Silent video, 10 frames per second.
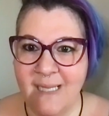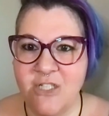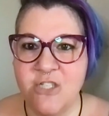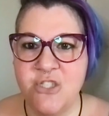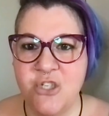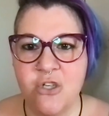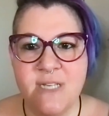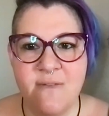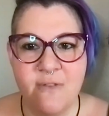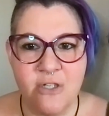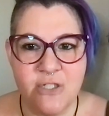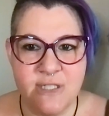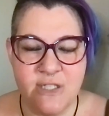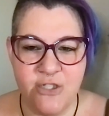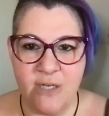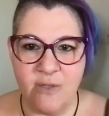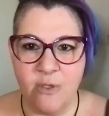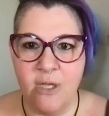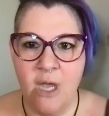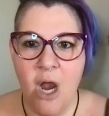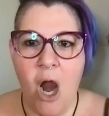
Like just neurodivergence in general,